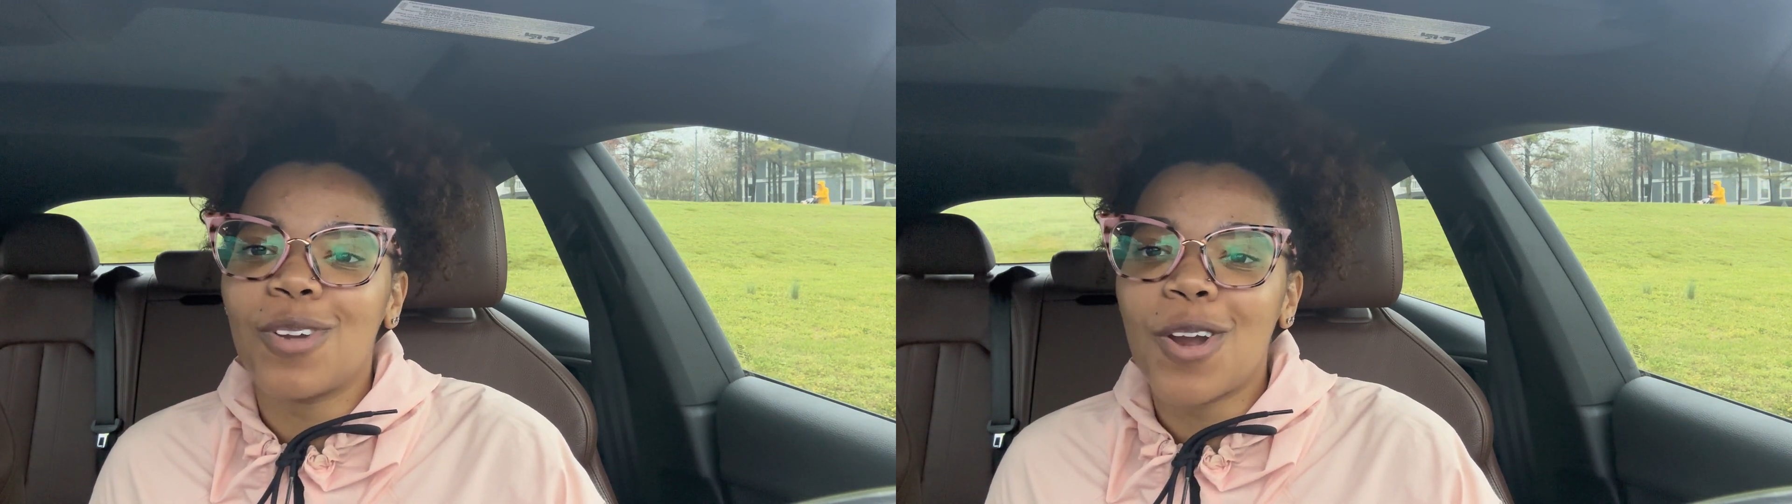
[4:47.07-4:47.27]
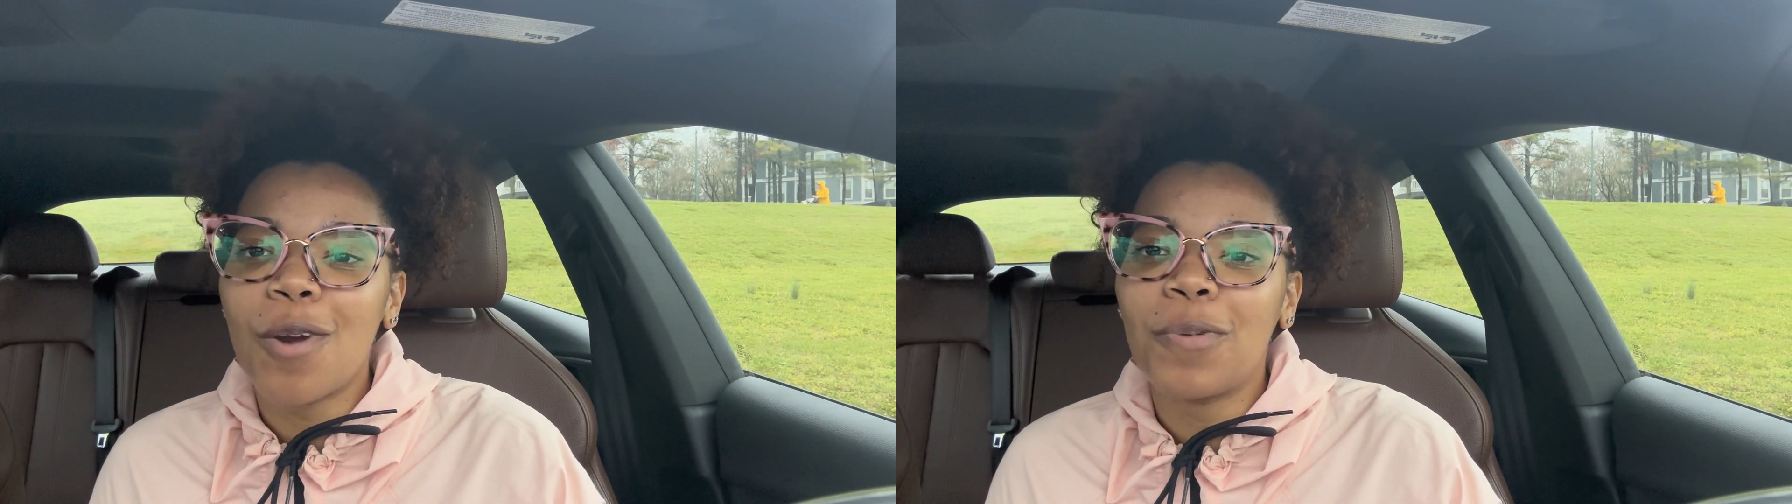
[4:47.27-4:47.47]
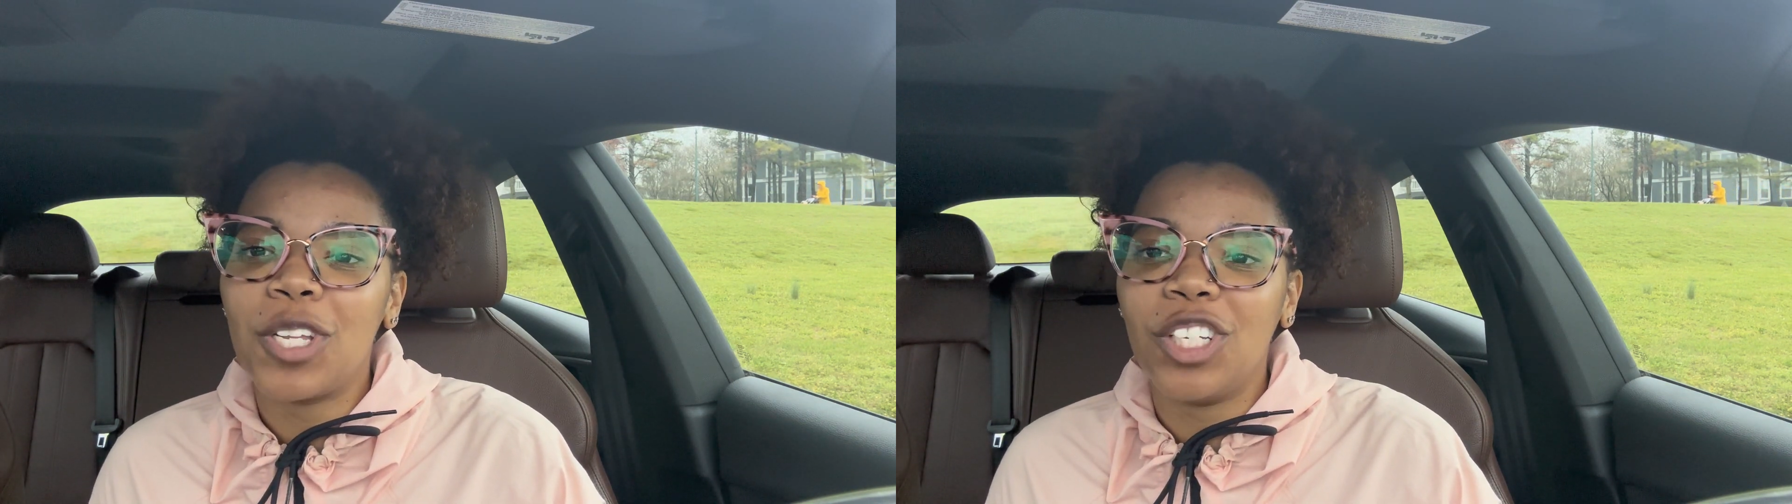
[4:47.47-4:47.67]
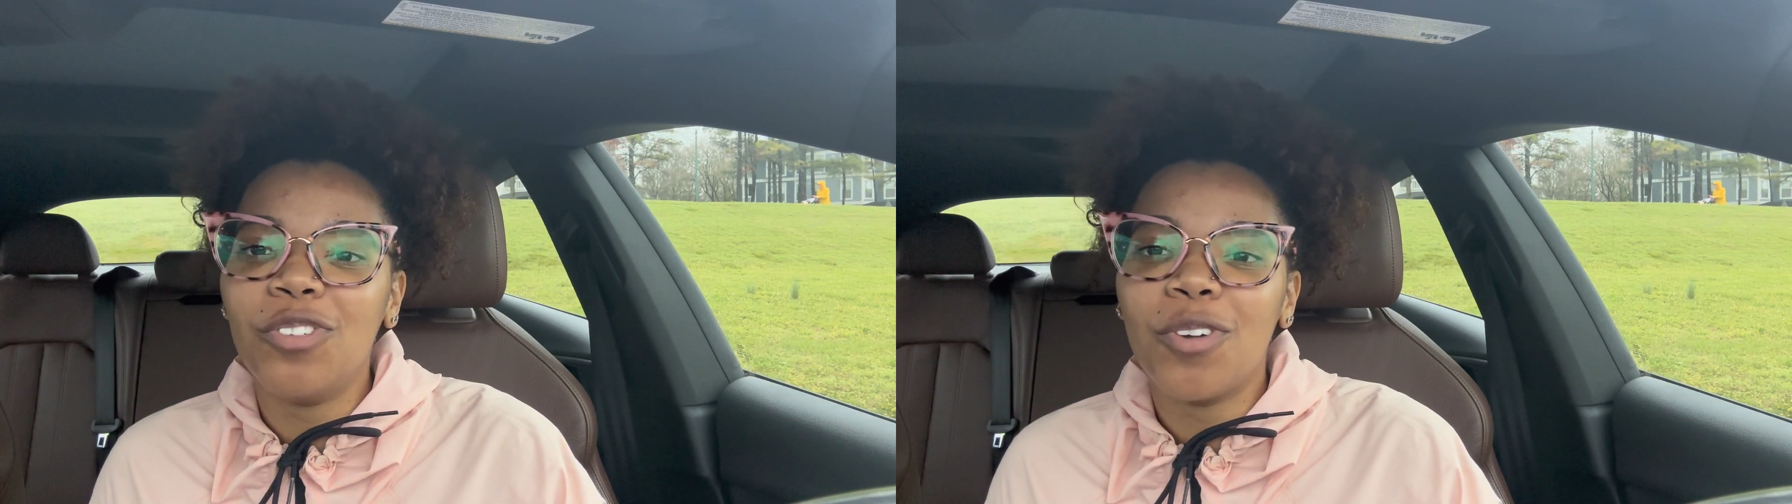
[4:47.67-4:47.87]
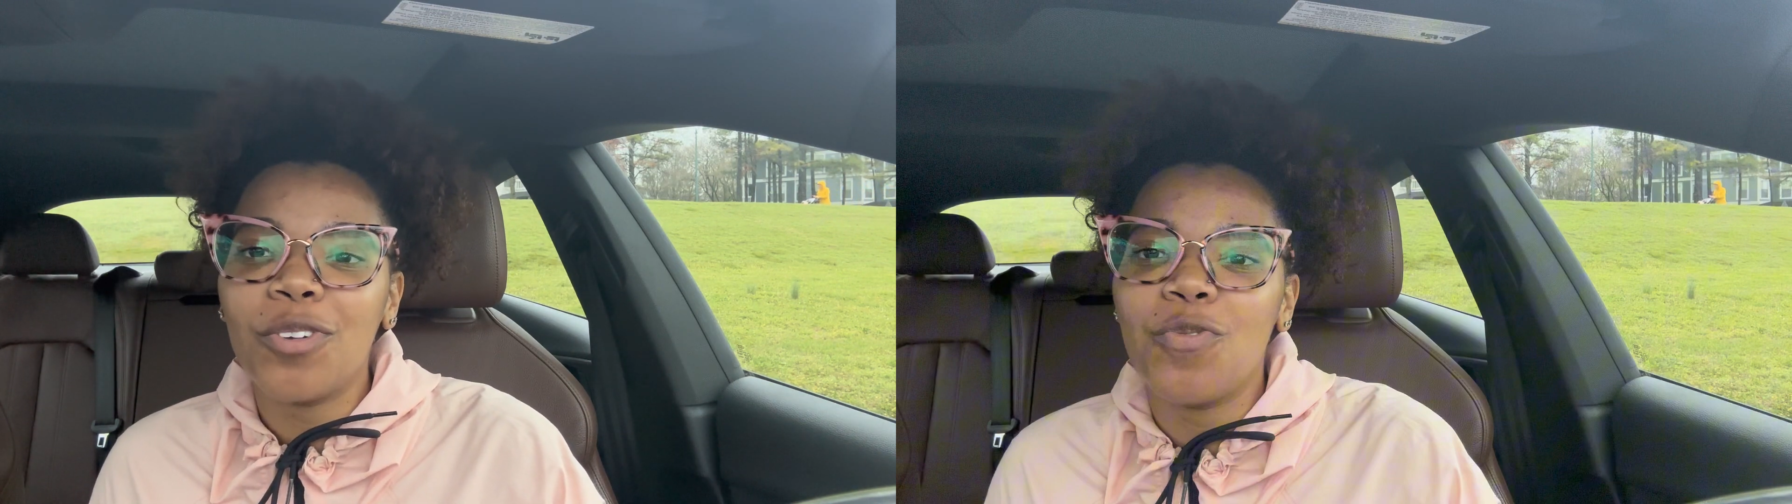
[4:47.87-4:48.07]

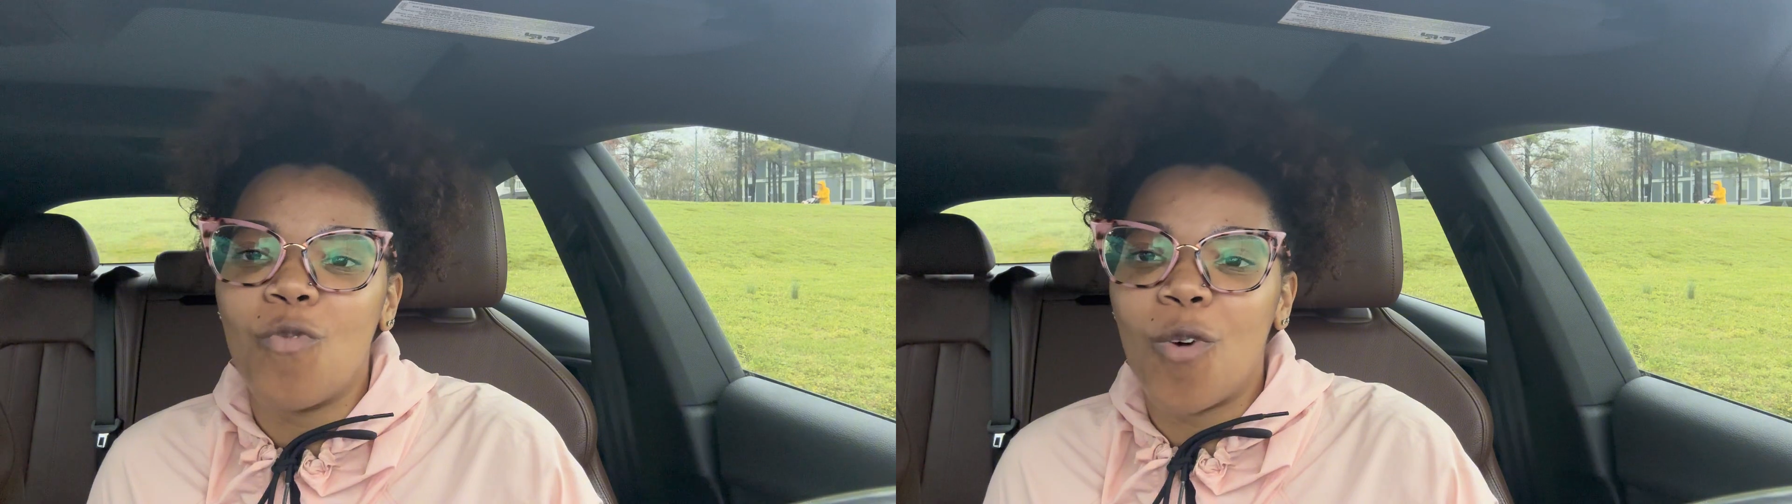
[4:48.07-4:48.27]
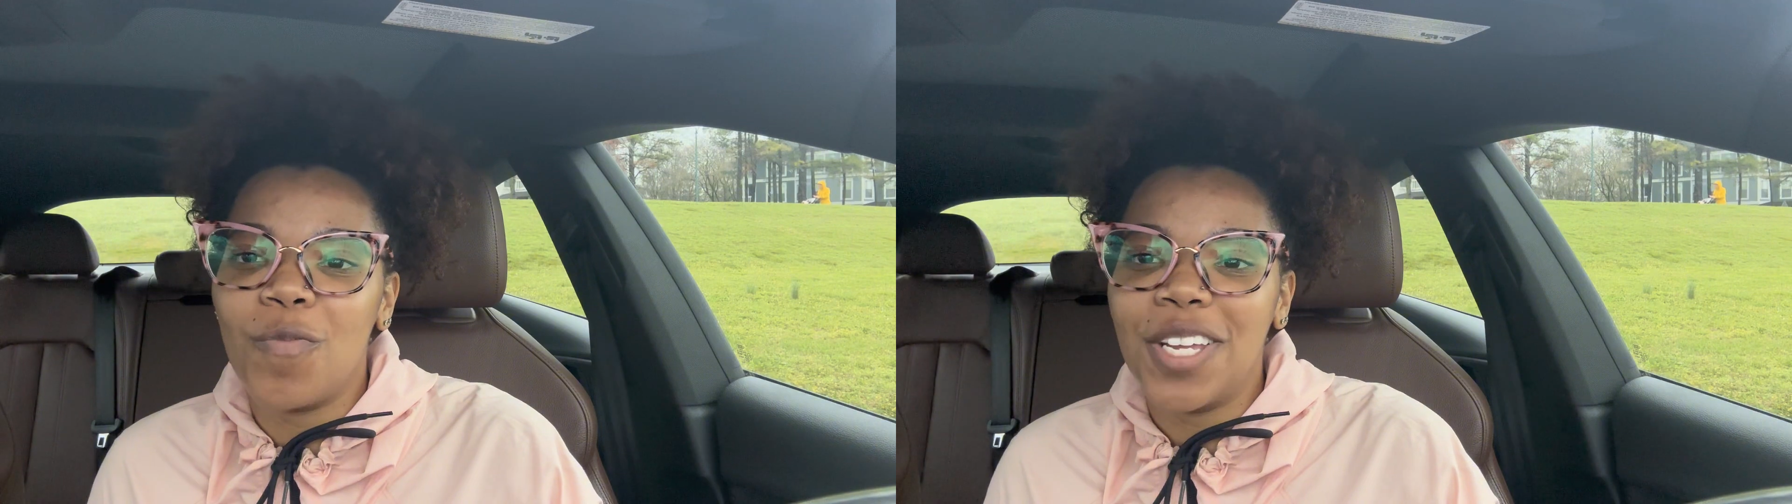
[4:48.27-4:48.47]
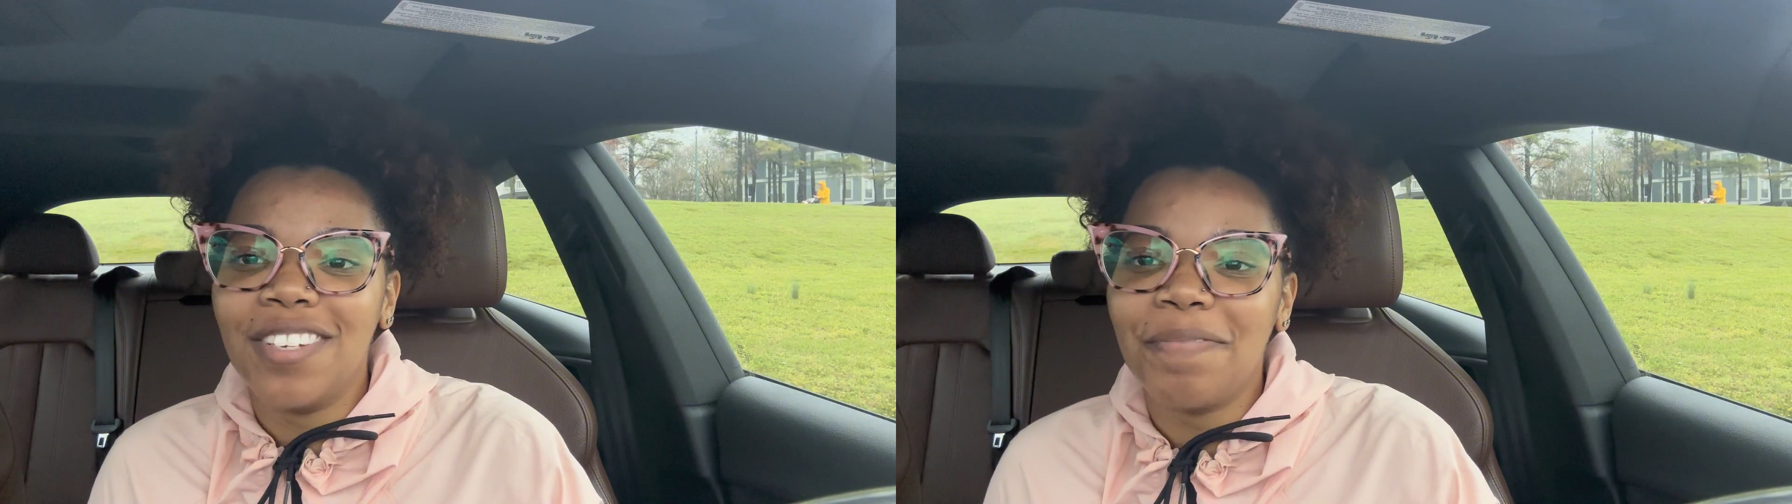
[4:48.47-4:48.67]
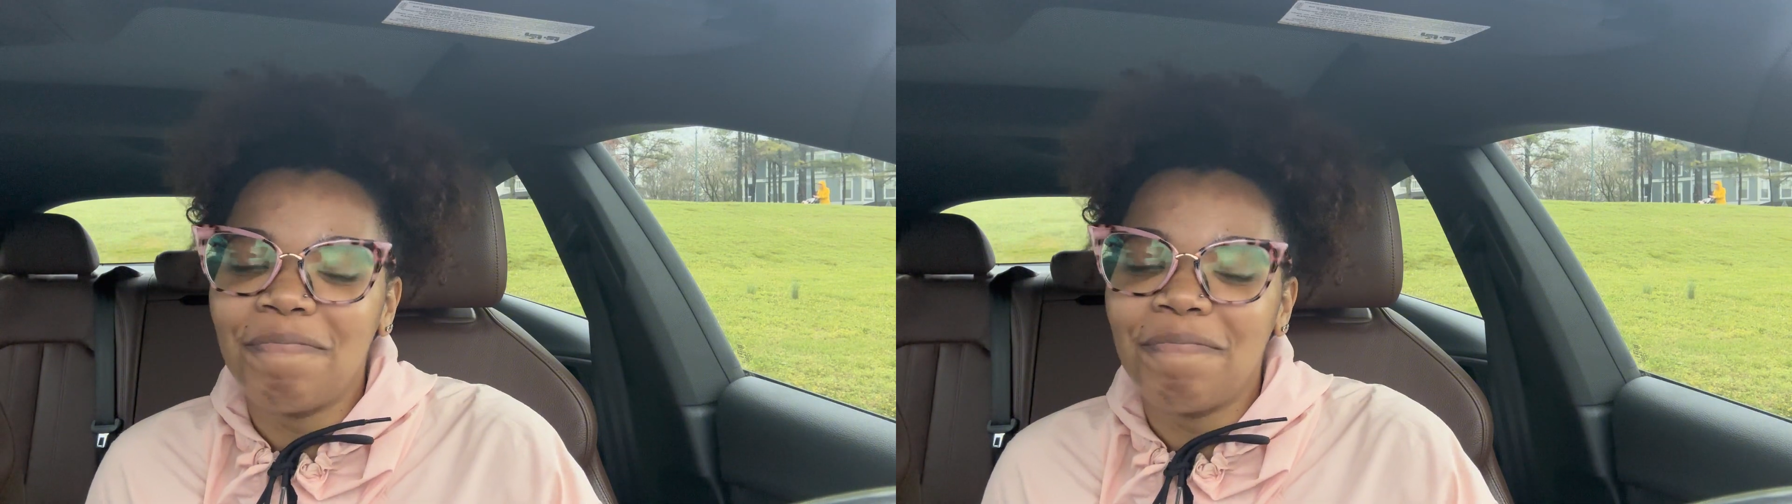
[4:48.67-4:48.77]
you know you want me.